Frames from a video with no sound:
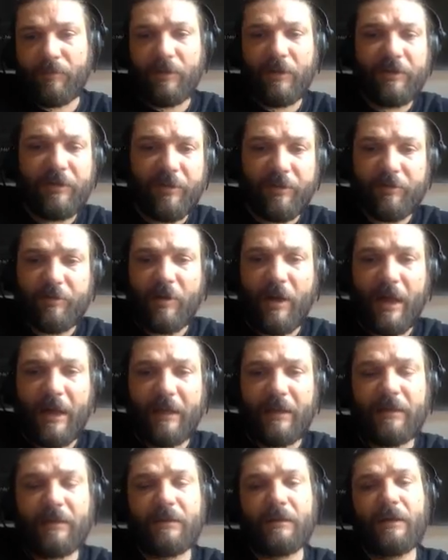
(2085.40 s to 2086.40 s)
which is
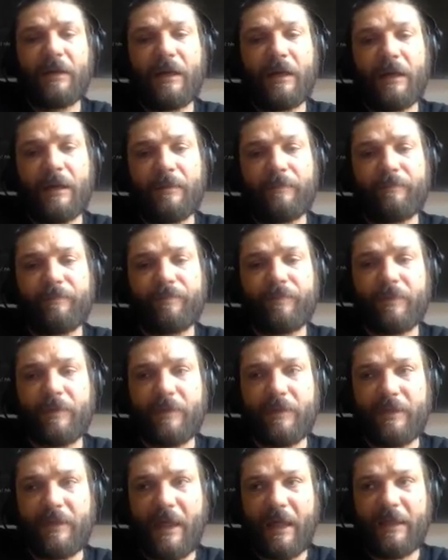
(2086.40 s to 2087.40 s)
great,
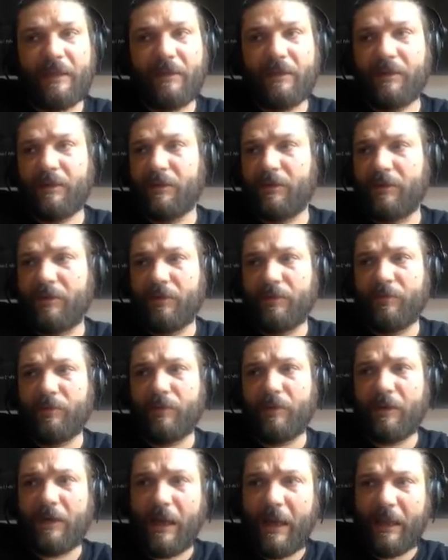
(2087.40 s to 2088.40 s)
then you
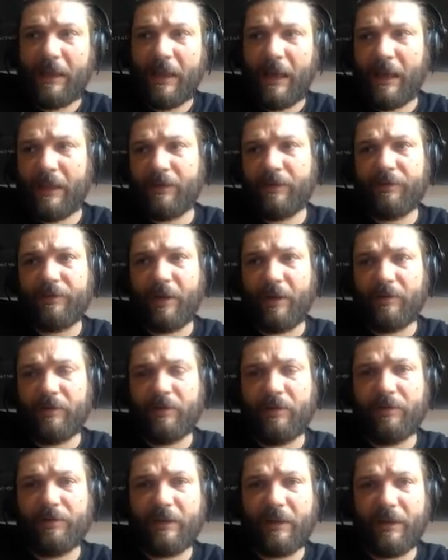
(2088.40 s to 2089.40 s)
will, and you don't
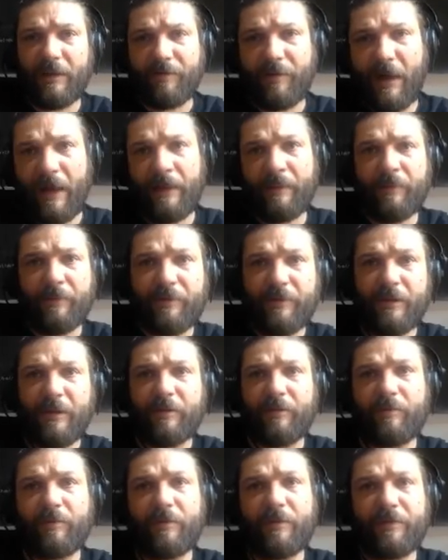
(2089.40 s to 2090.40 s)
use any of Ableton
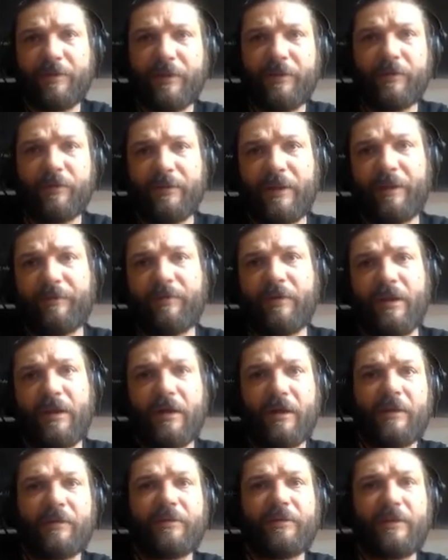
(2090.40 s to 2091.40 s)
instruments, then you'll never
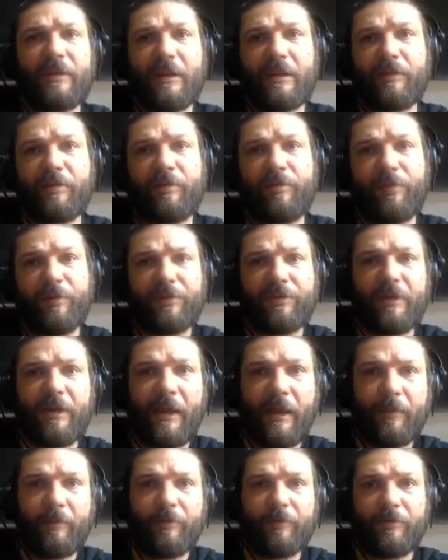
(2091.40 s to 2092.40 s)
learn the instruments in
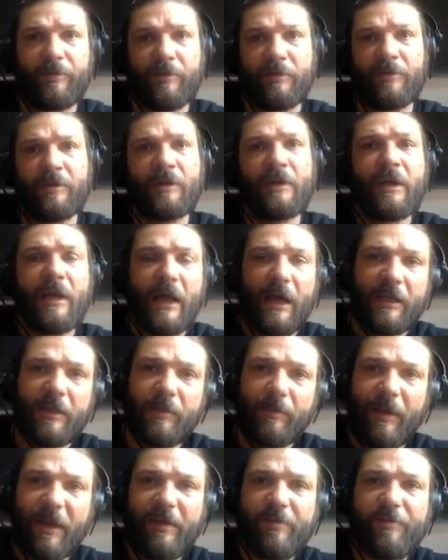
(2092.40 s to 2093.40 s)
Ableton. And
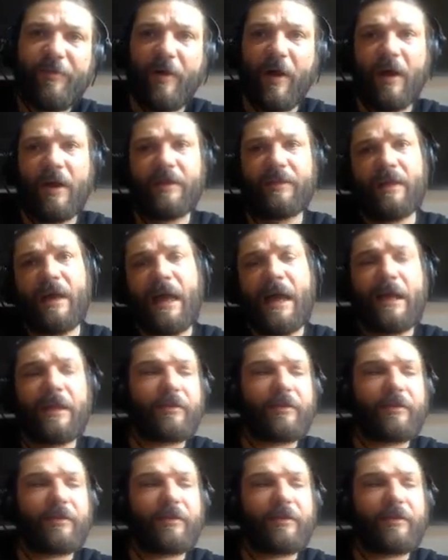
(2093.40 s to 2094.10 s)
you may find that